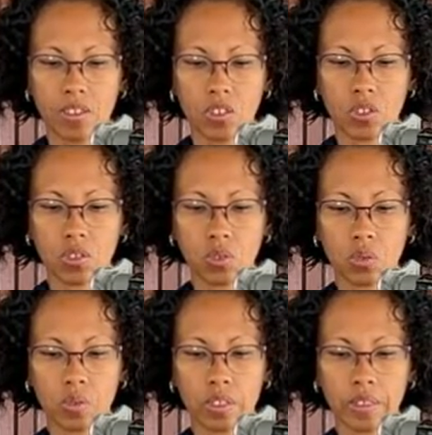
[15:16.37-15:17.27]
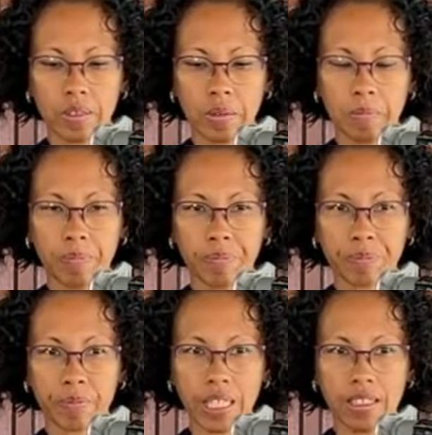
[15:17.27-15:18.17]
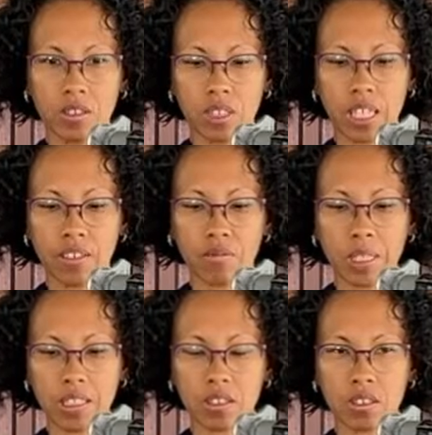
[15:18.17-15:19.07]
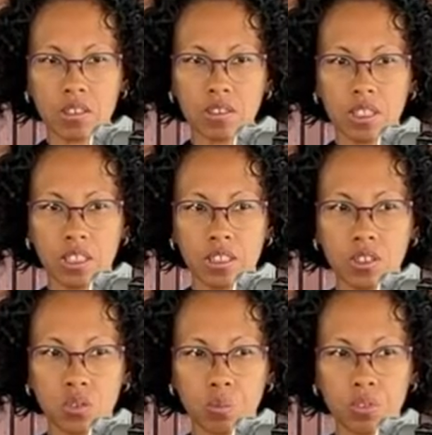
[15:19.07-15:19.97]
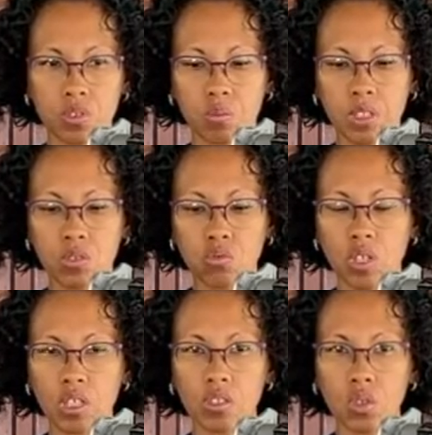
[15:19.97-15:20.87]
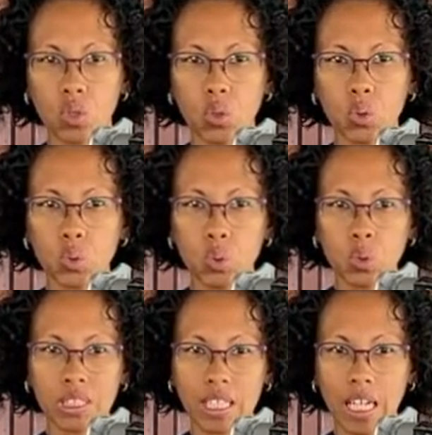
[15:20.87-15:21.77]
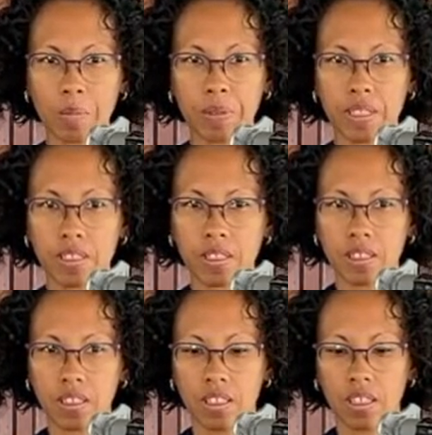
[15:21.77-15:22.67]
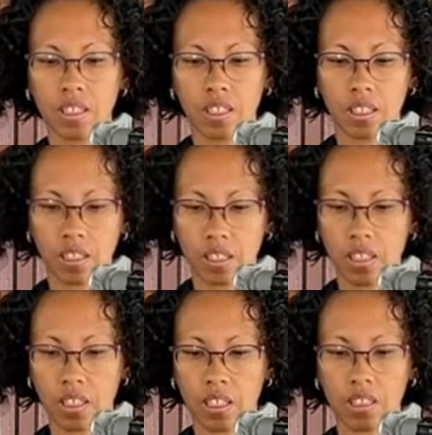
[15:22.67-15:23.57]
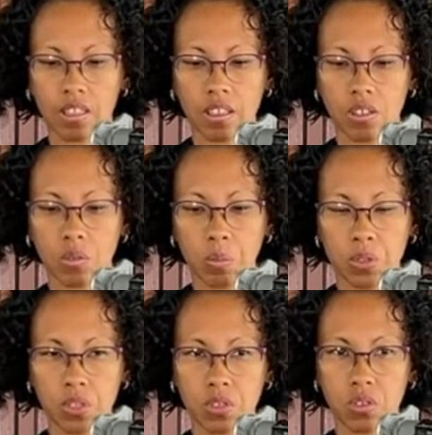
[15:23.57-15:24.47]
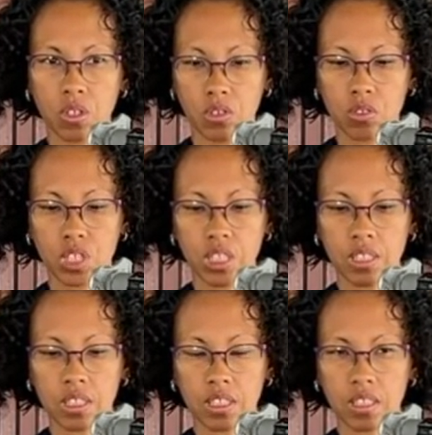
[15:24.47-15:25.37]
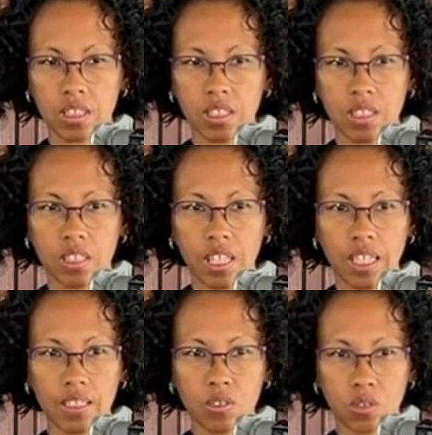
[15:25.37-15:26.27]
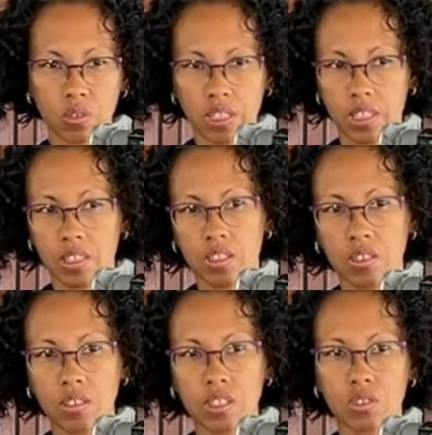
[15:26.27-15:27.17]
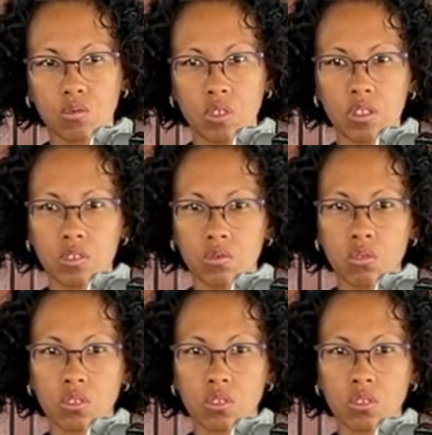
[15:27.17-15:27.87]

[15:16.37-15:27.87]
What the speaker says: So, and the slave master is supposed to be the one who slaps the person on the cheek, and the creditor is the one who's